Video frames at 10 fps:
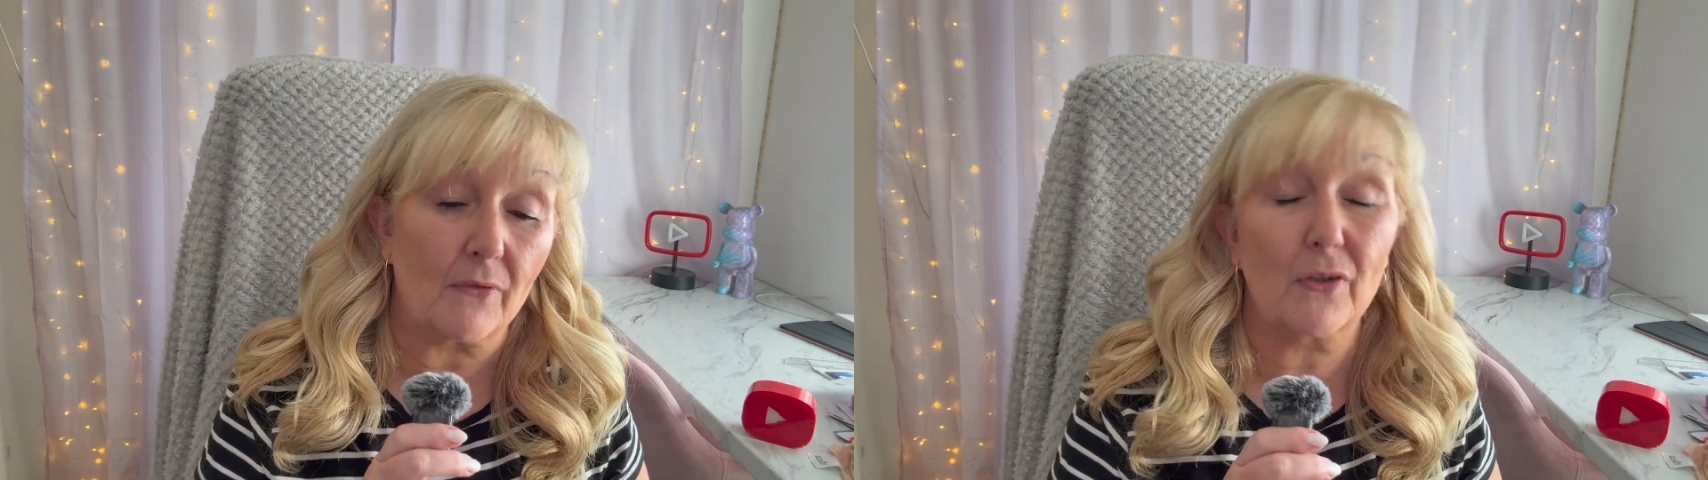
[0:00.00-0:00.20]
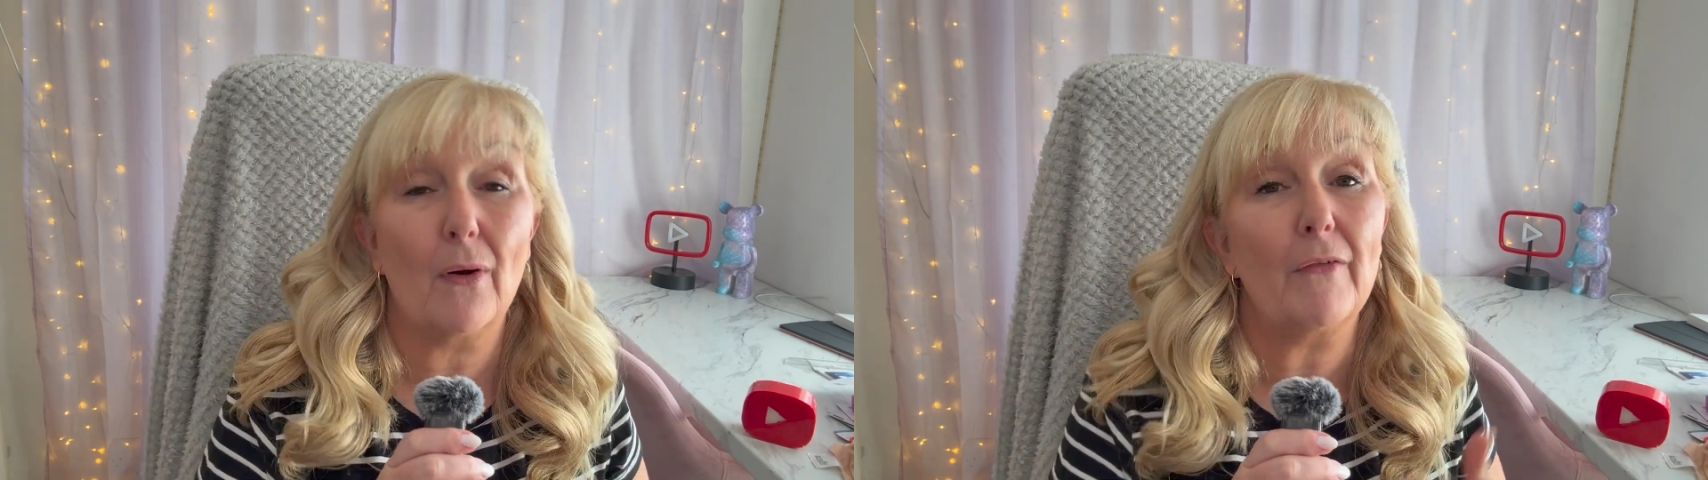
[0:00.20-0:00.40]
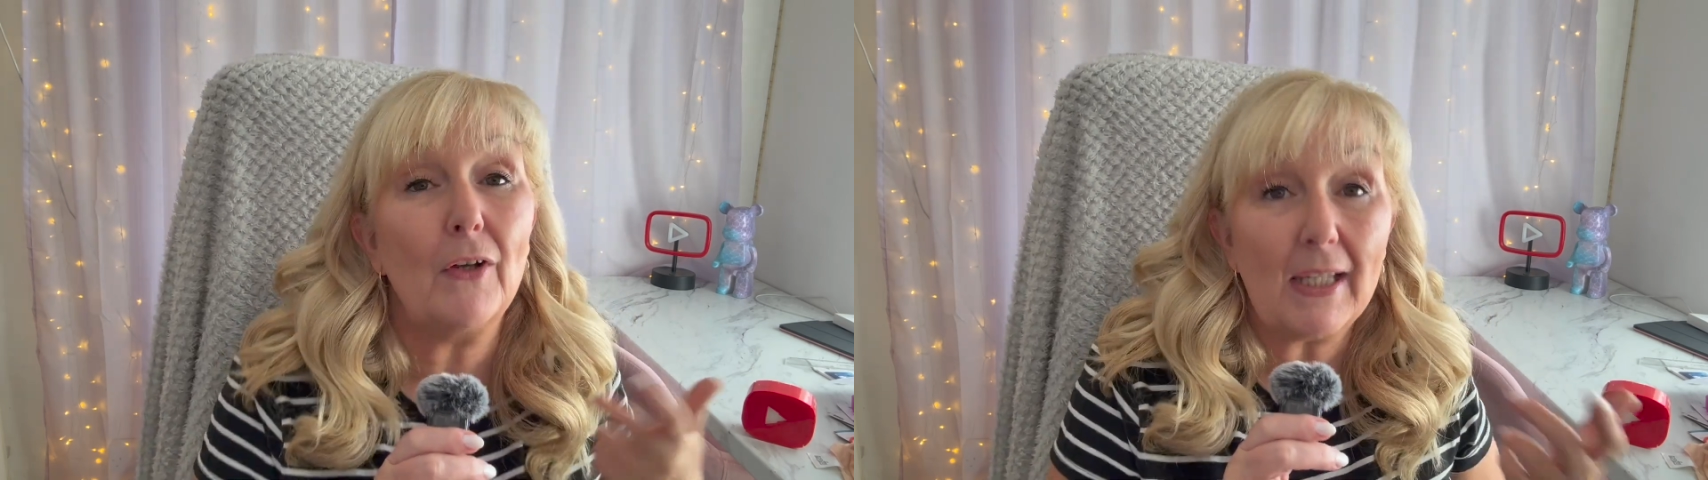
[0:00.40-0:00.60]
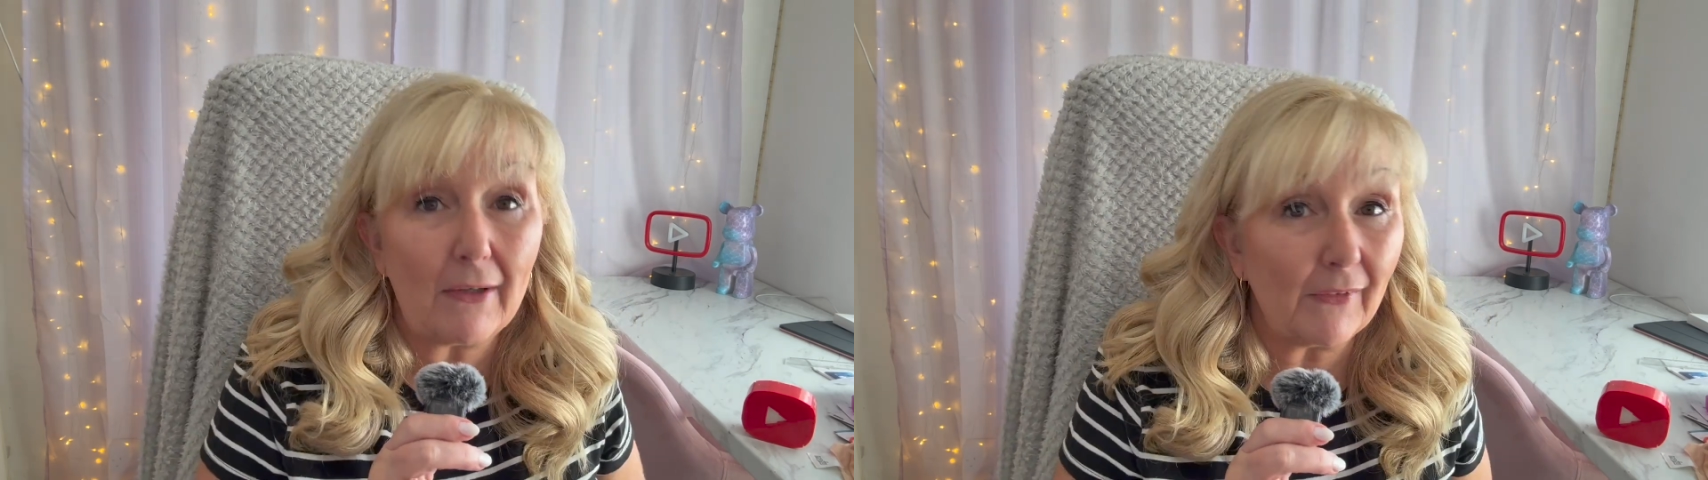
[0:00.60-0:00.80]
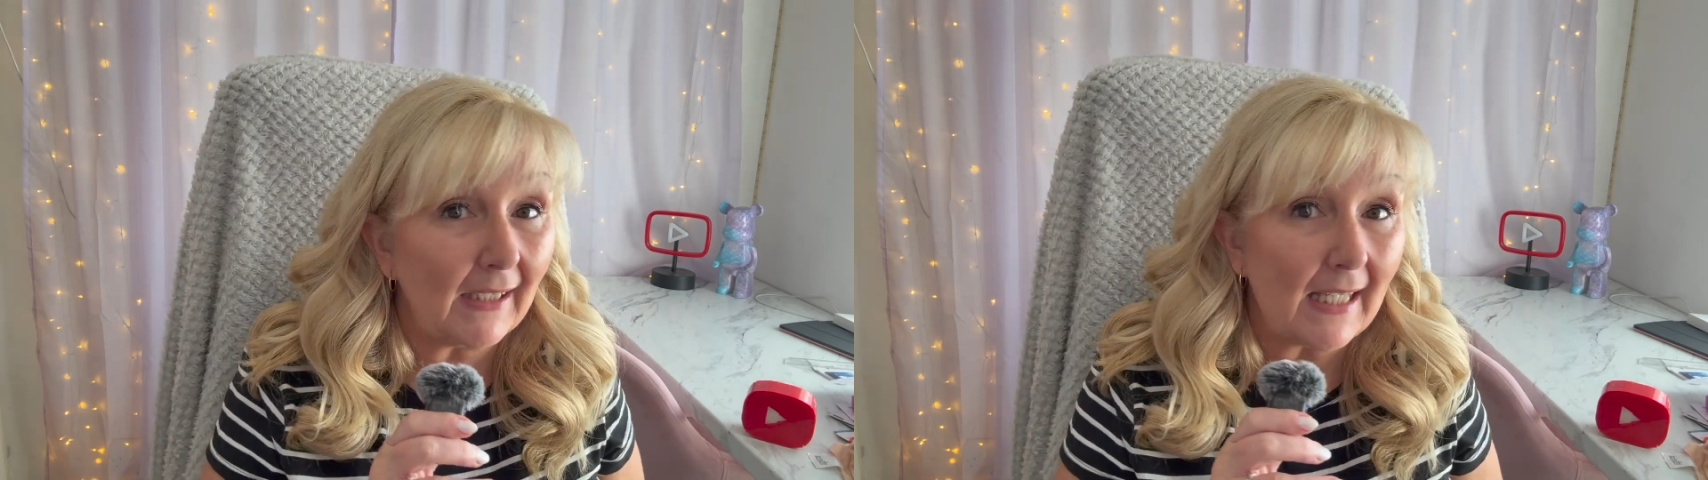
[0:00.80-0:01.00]
So I've only
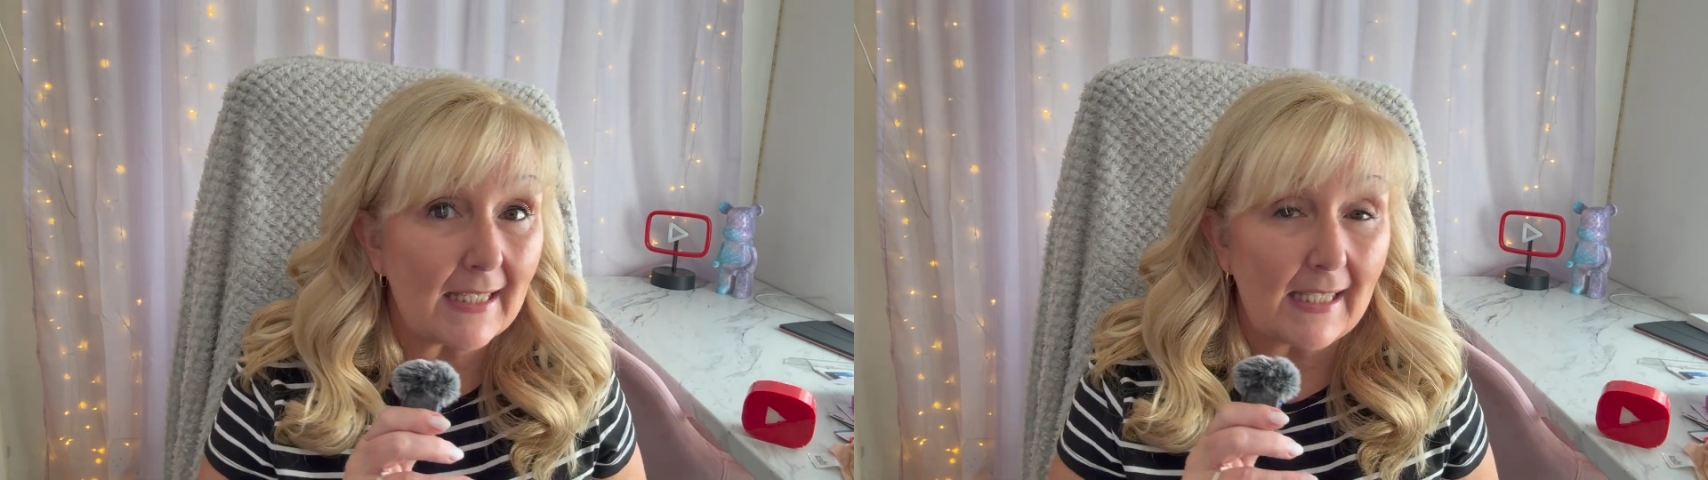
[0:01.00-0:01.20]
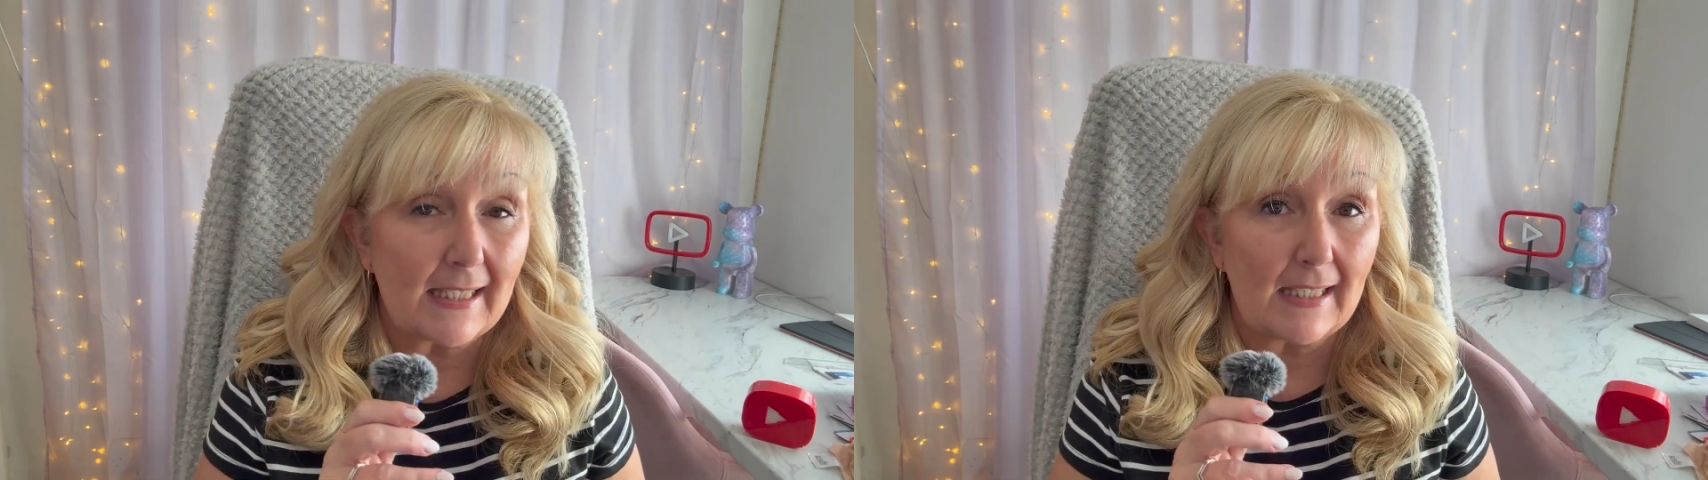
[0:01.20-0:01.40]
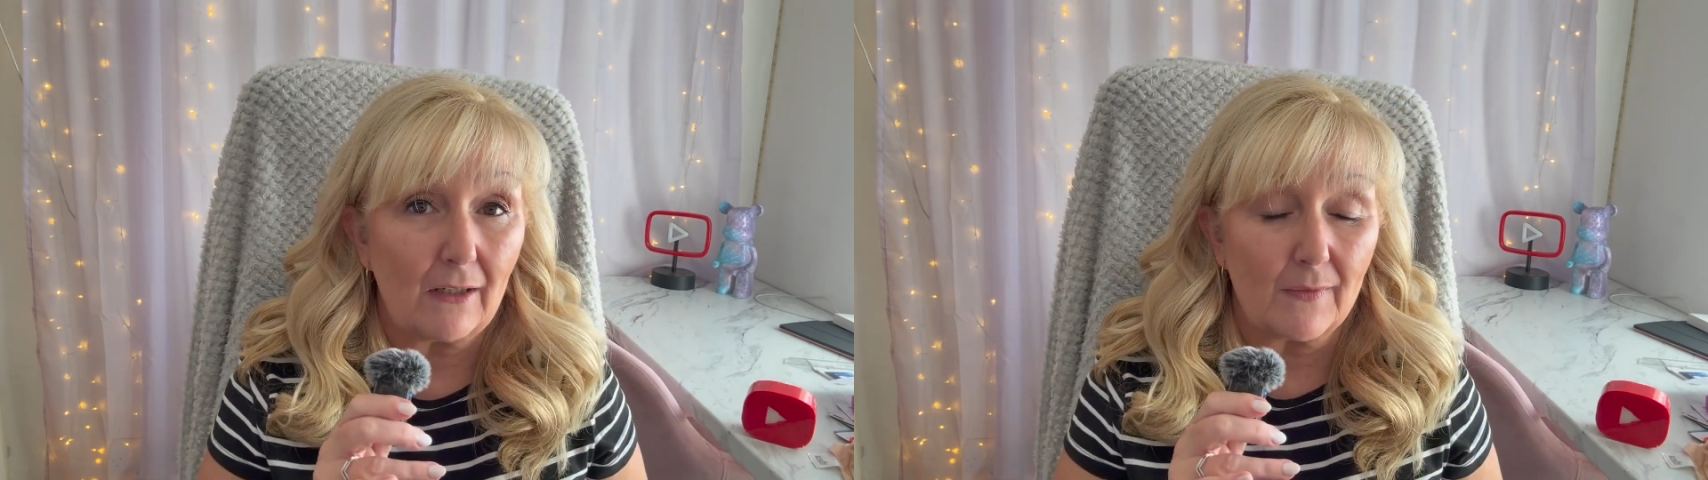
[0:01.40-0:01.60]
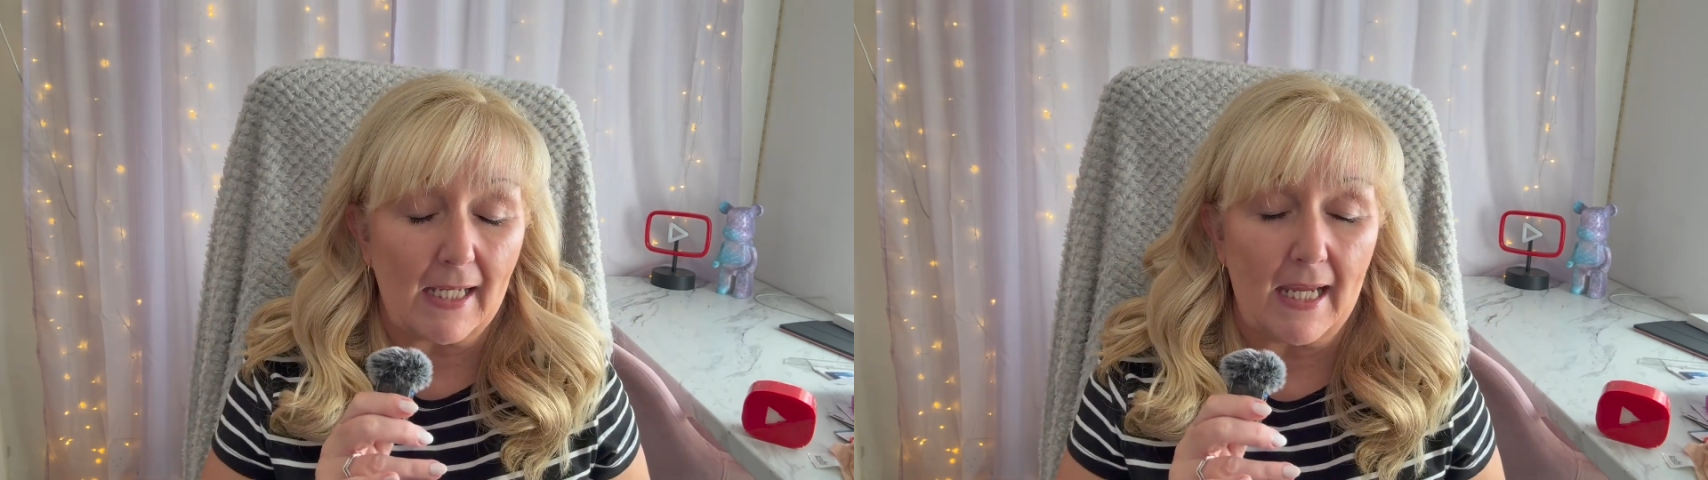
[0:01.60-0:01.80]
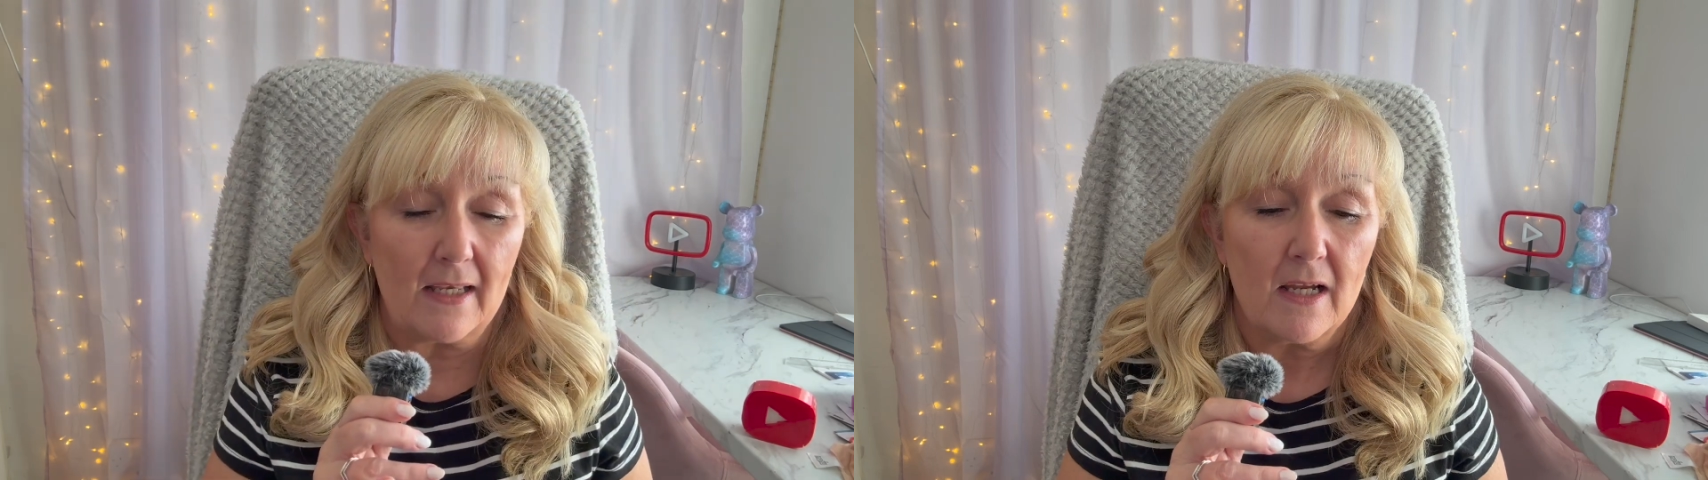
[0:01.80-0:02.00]
given that a 6 out of
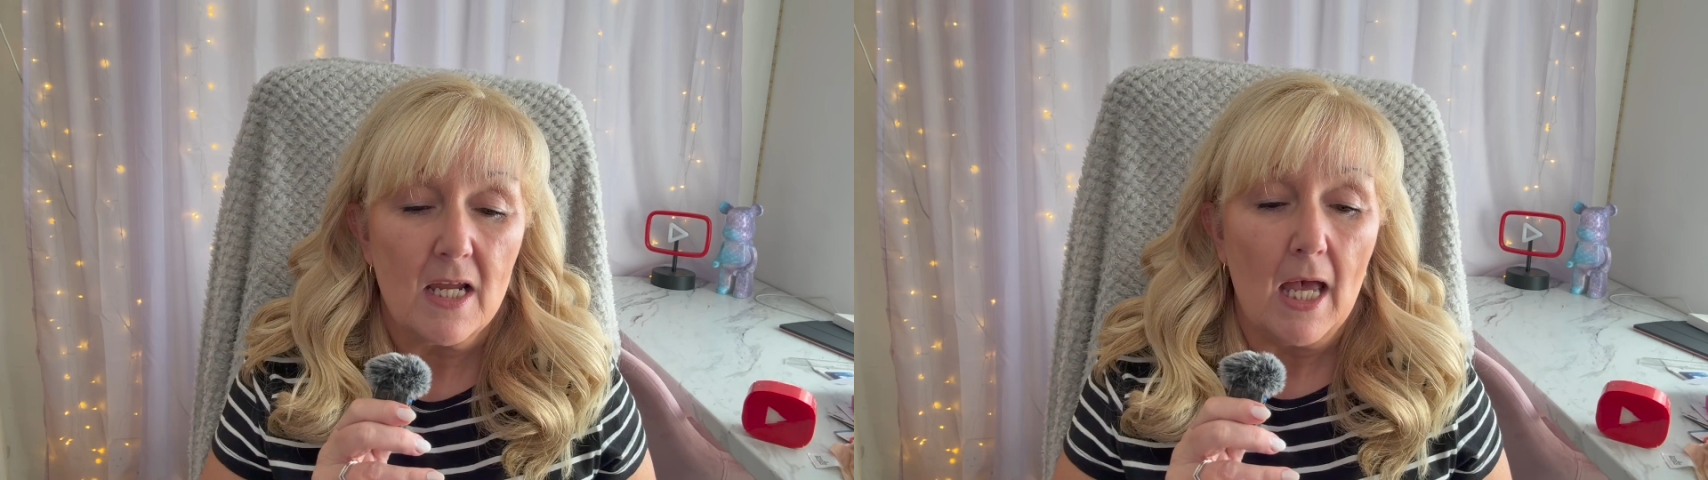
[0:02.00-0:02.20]
10.